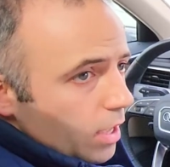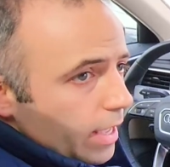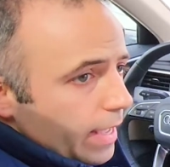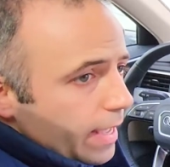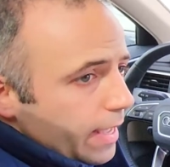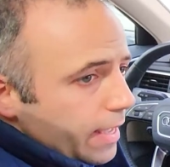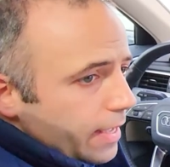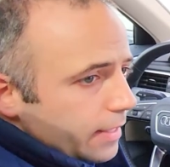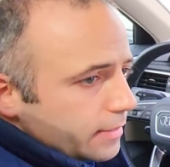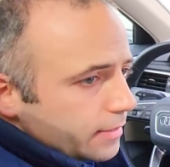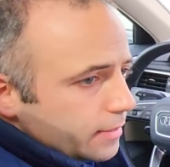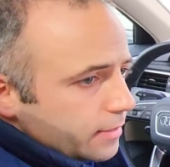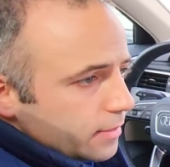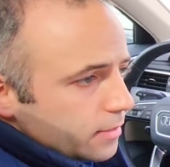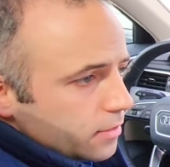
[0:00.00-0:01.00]

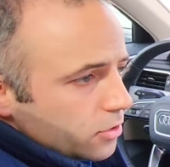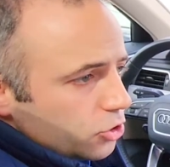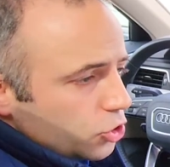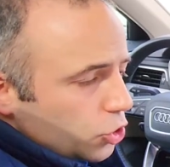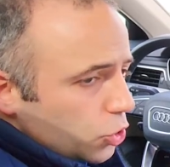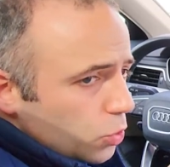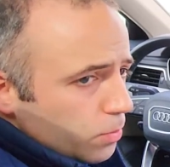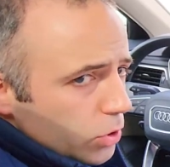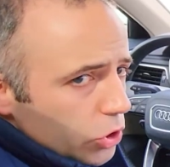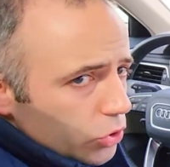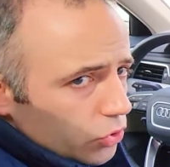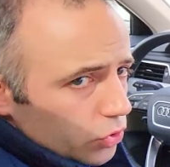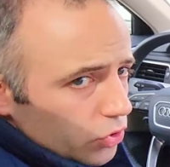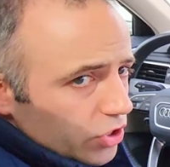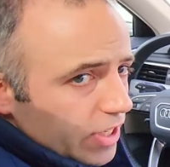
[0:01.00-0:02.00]
And the two
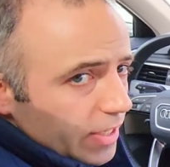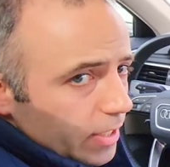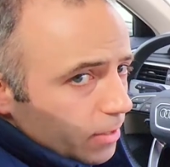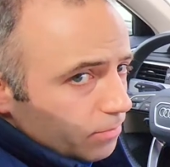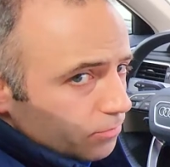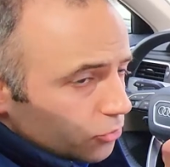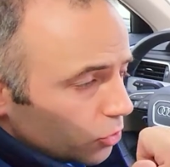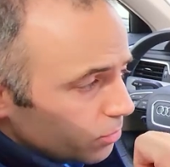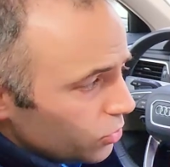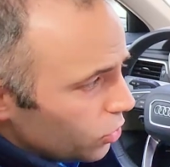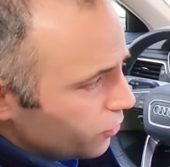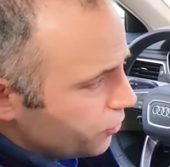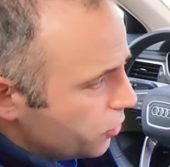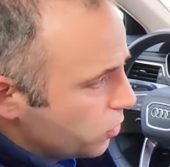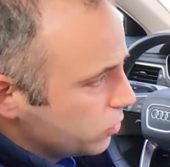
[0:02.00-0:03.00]
Bluetooth setup from
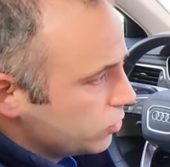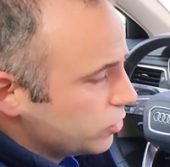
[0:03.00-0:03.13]
your phone